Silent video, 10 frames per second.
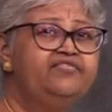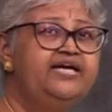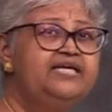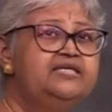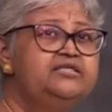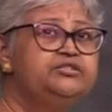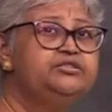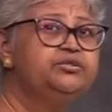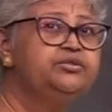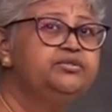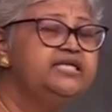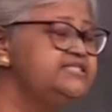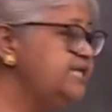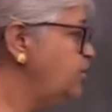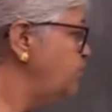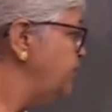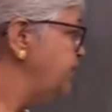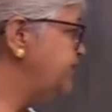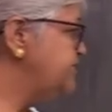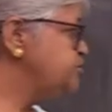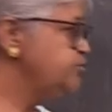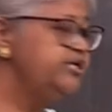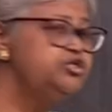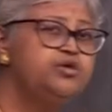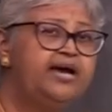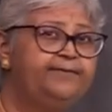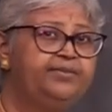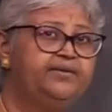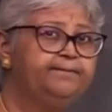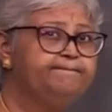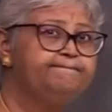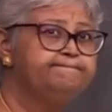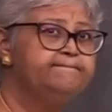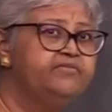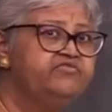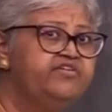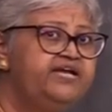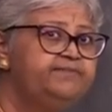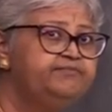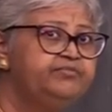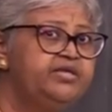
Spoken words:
Fine. So that's how it is going to happen. Fine.